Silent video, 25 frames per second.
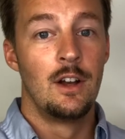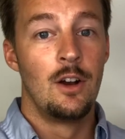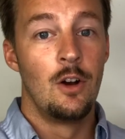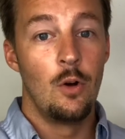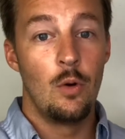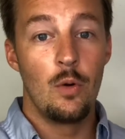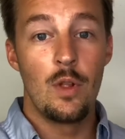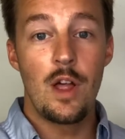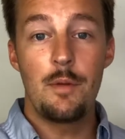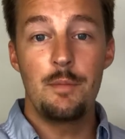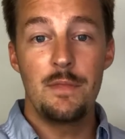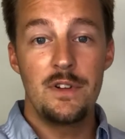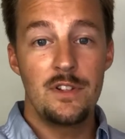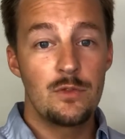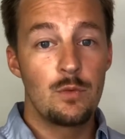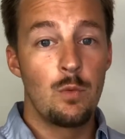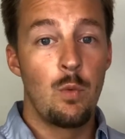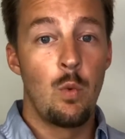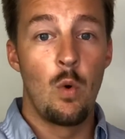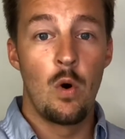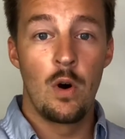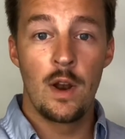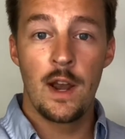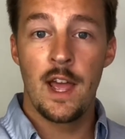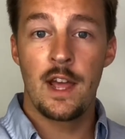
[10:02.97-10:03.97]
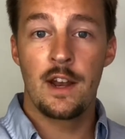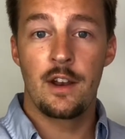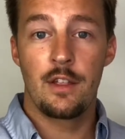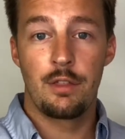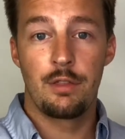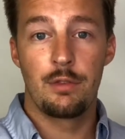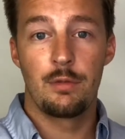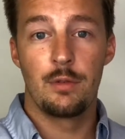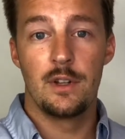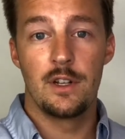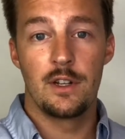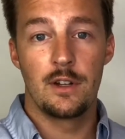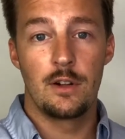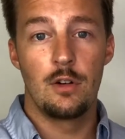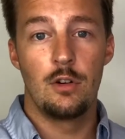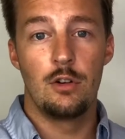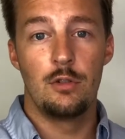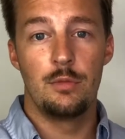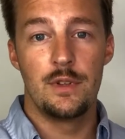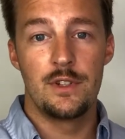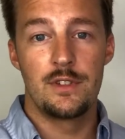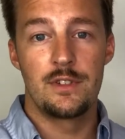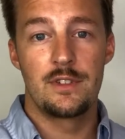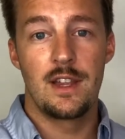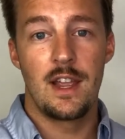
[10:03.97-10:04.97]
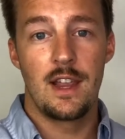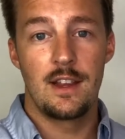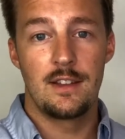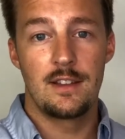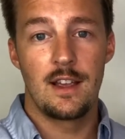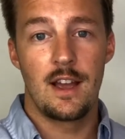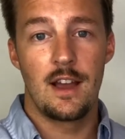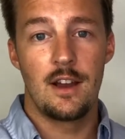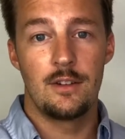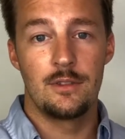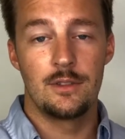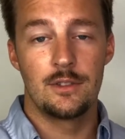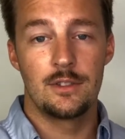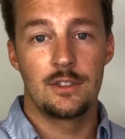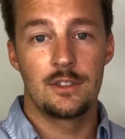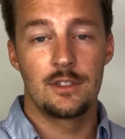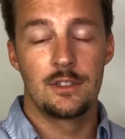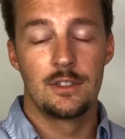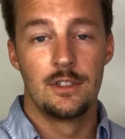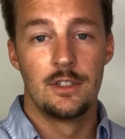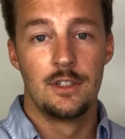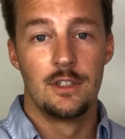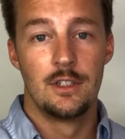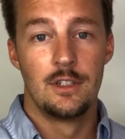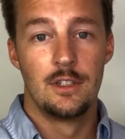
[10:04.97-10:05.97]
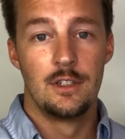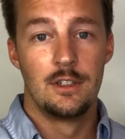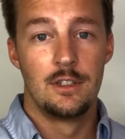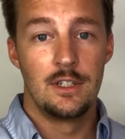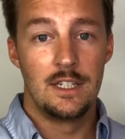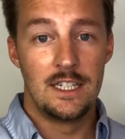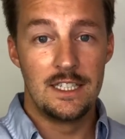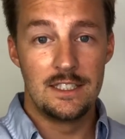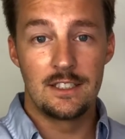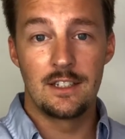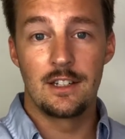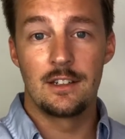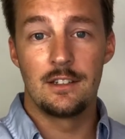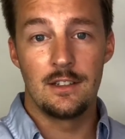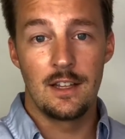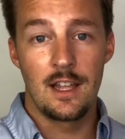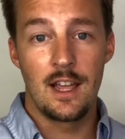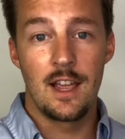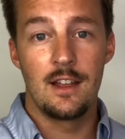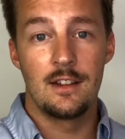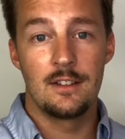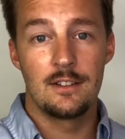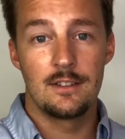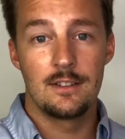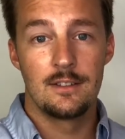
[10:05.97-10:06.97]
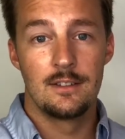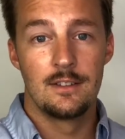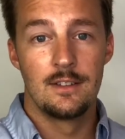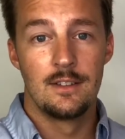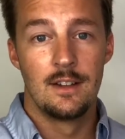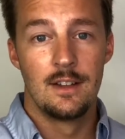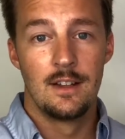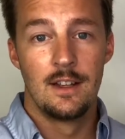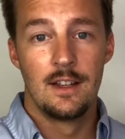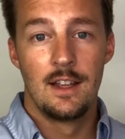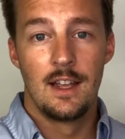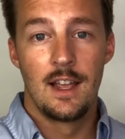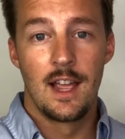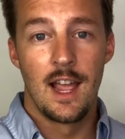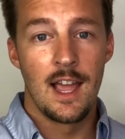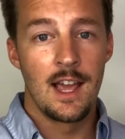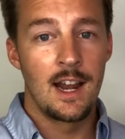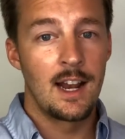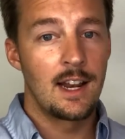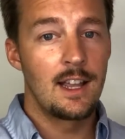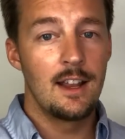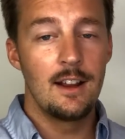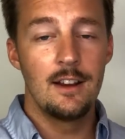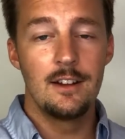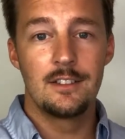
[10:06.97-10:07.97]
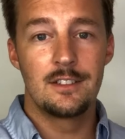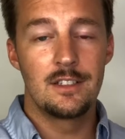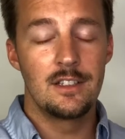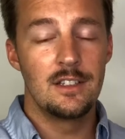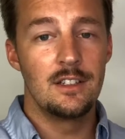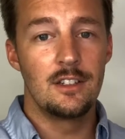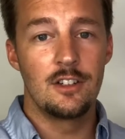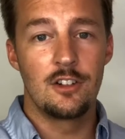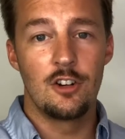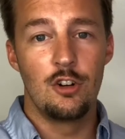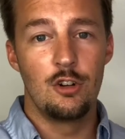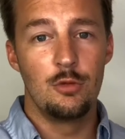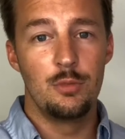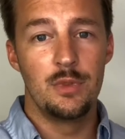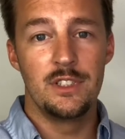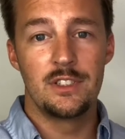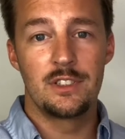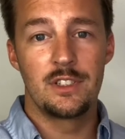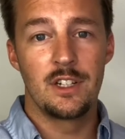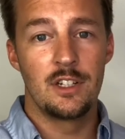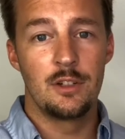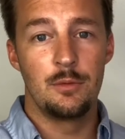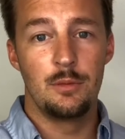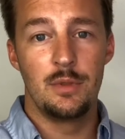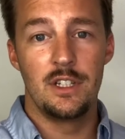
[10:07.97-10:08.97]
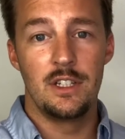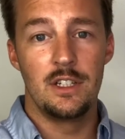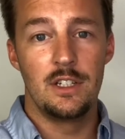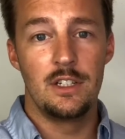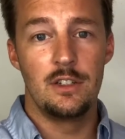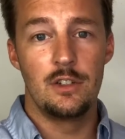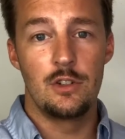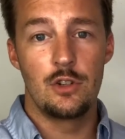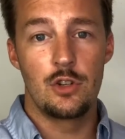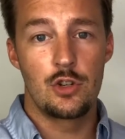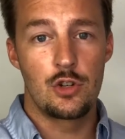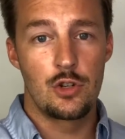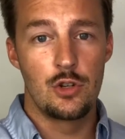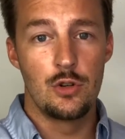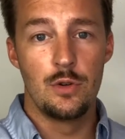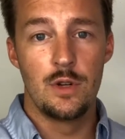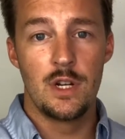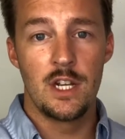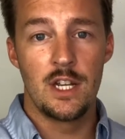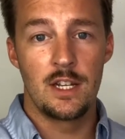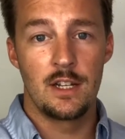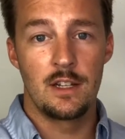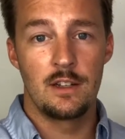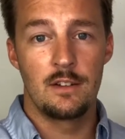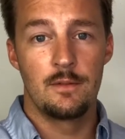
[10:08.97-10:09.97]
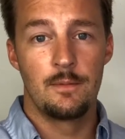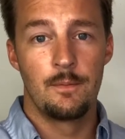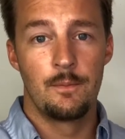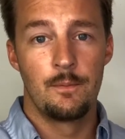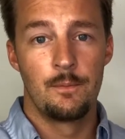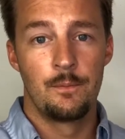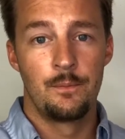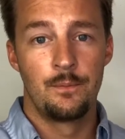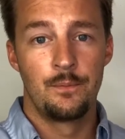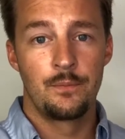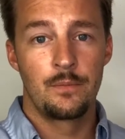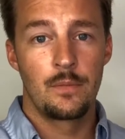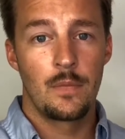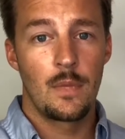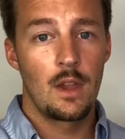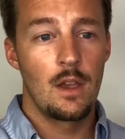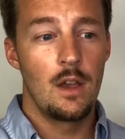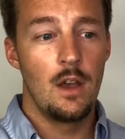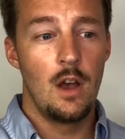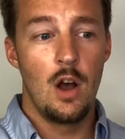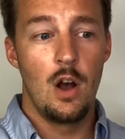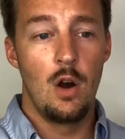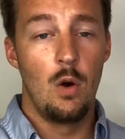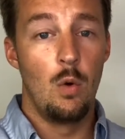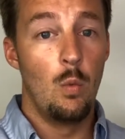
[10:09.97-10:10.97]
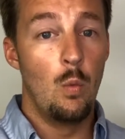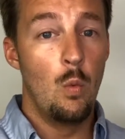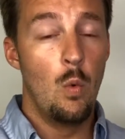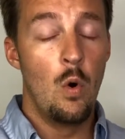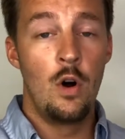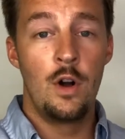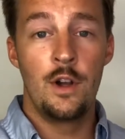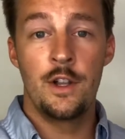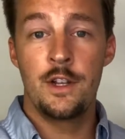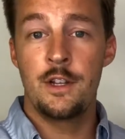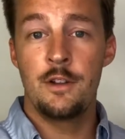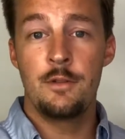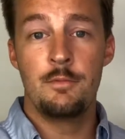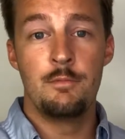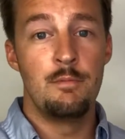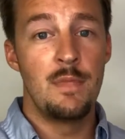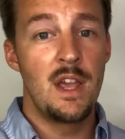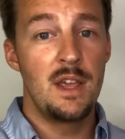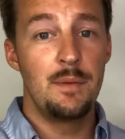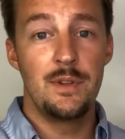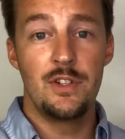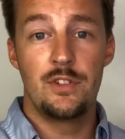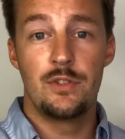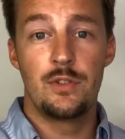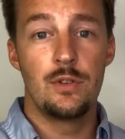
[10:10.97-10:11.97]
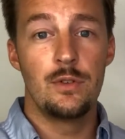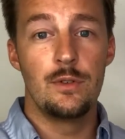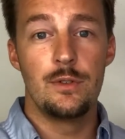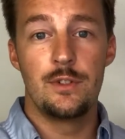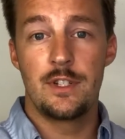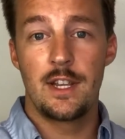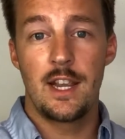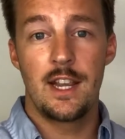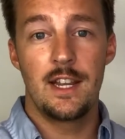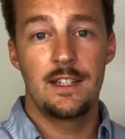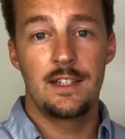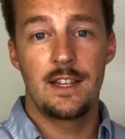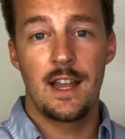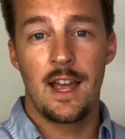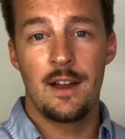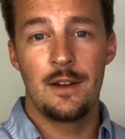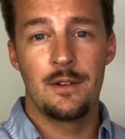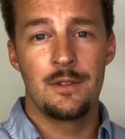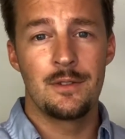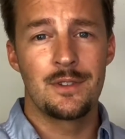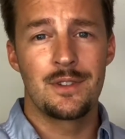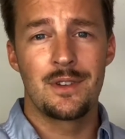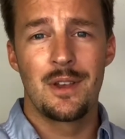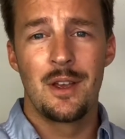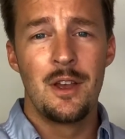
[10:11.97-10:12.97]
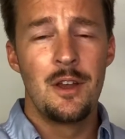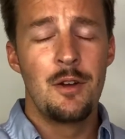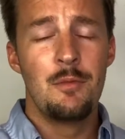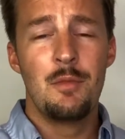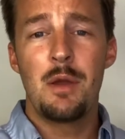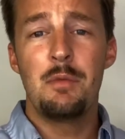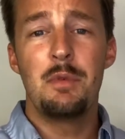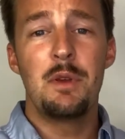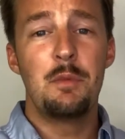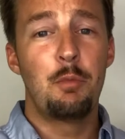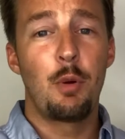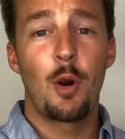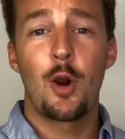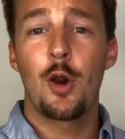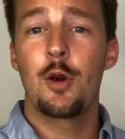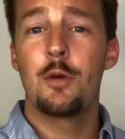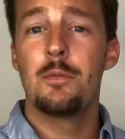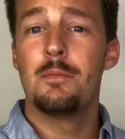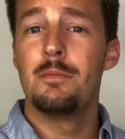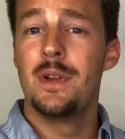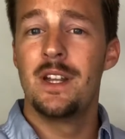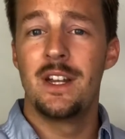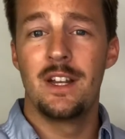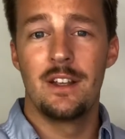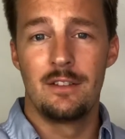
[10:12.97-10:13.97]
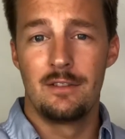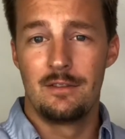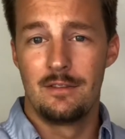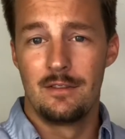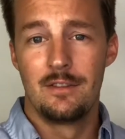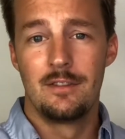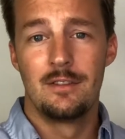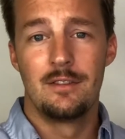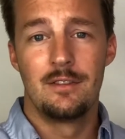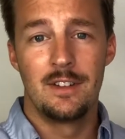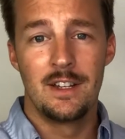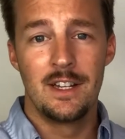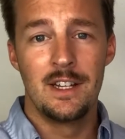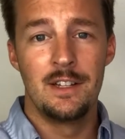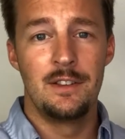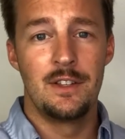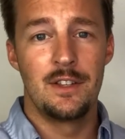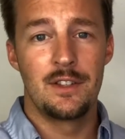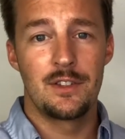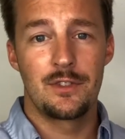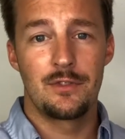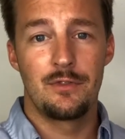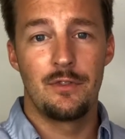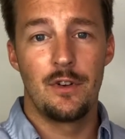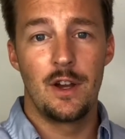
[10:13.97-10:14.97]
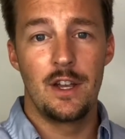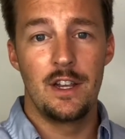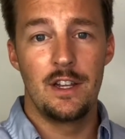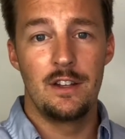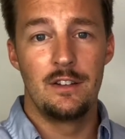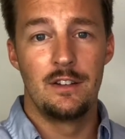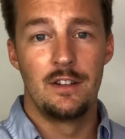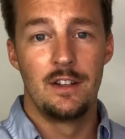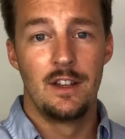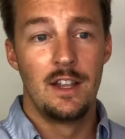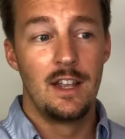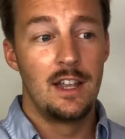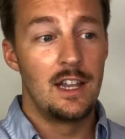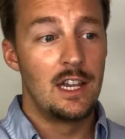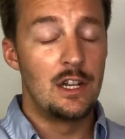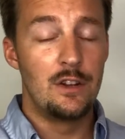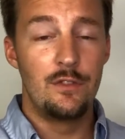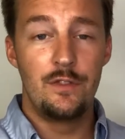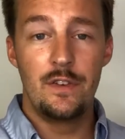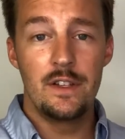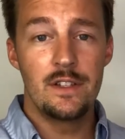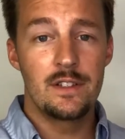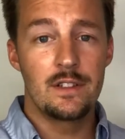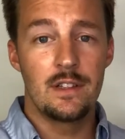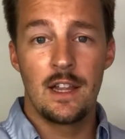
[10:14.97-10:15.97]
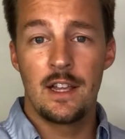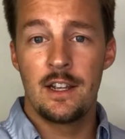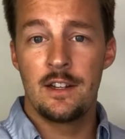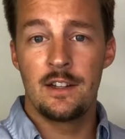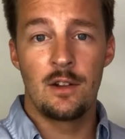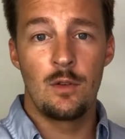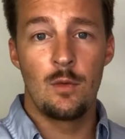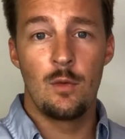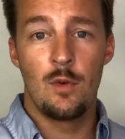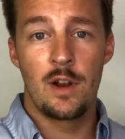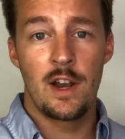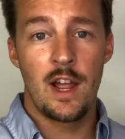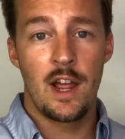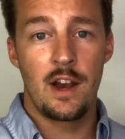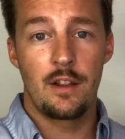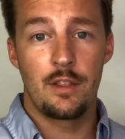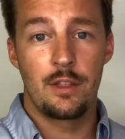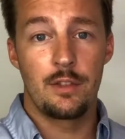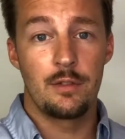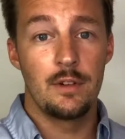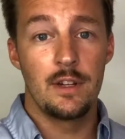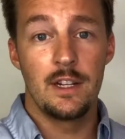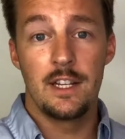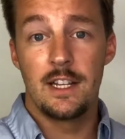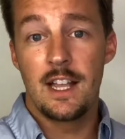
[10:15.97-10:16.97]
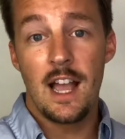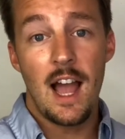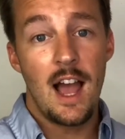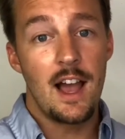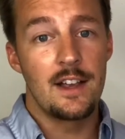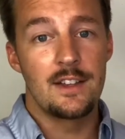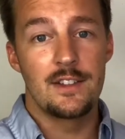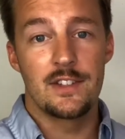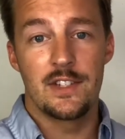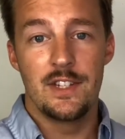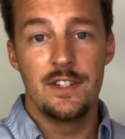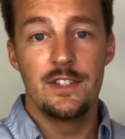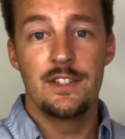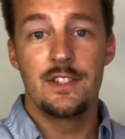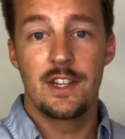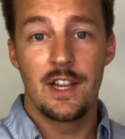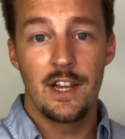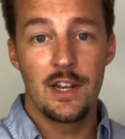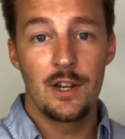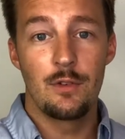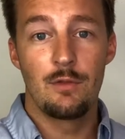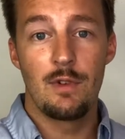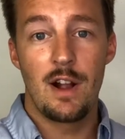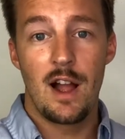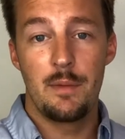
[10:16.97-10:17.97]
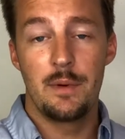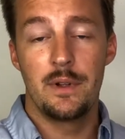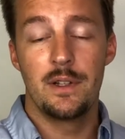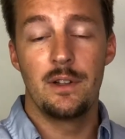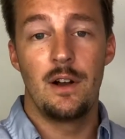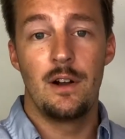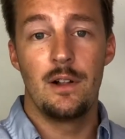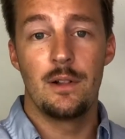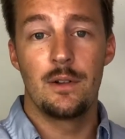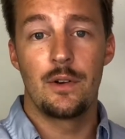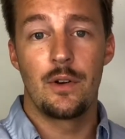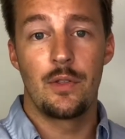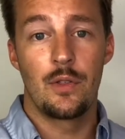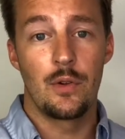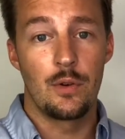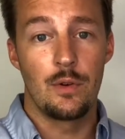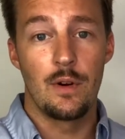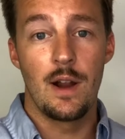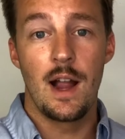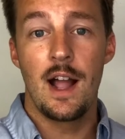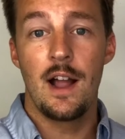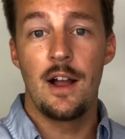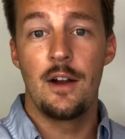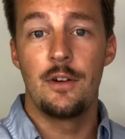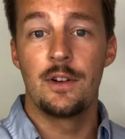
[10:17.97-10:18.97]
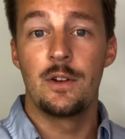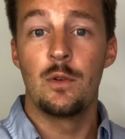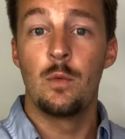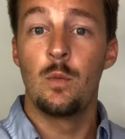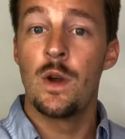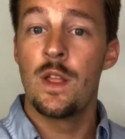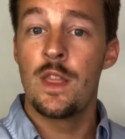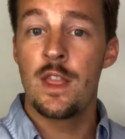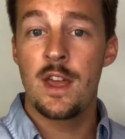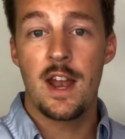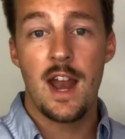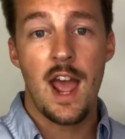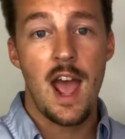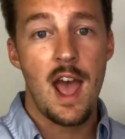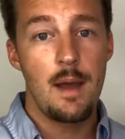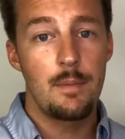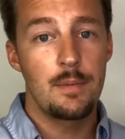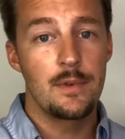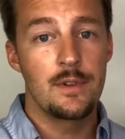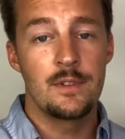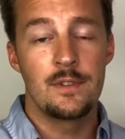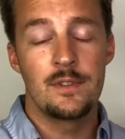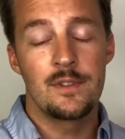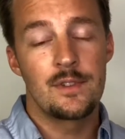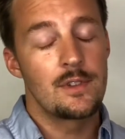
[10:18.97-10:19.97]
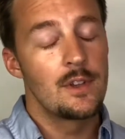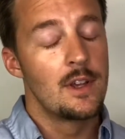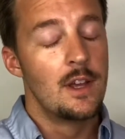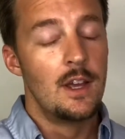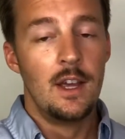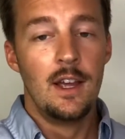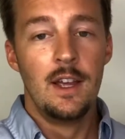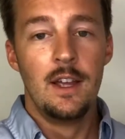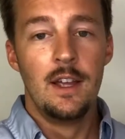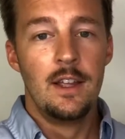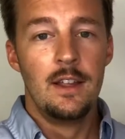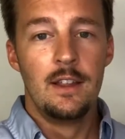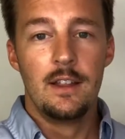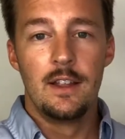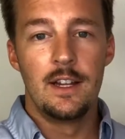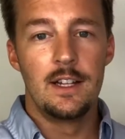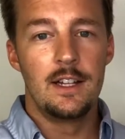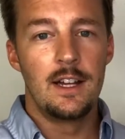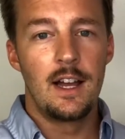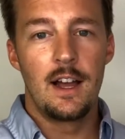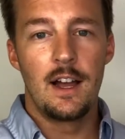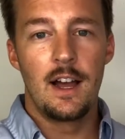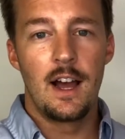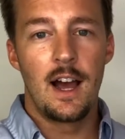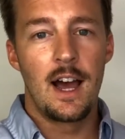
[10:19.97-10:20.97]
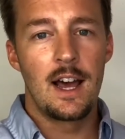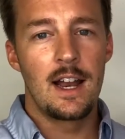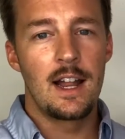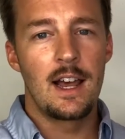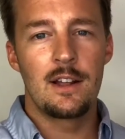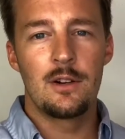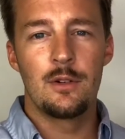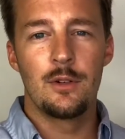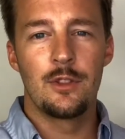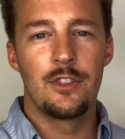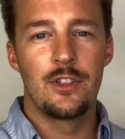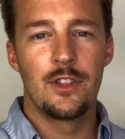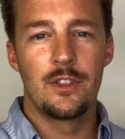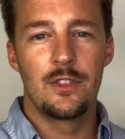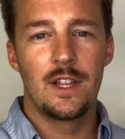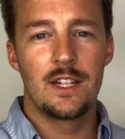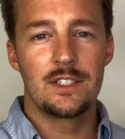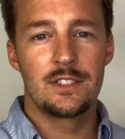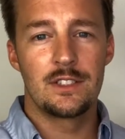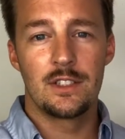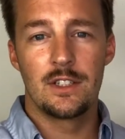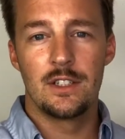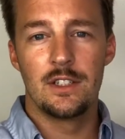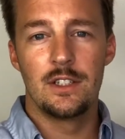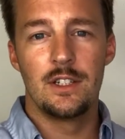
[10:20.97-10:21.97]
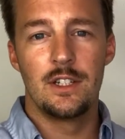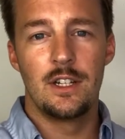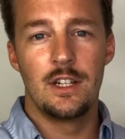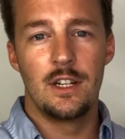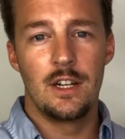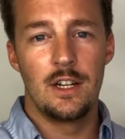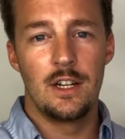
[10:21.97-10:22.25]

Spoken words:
Well, that means 1 out of 3 of Colby's takedowns he's going to land. And I guarantee you, Colby's going to be shooting 1, maybe 2 takedowns, maybe per minute in this fight. And if he's landing 1 out of 3, guys, he's getting Robbie Lawler to the ground. And when that happens, I don't think that's a good...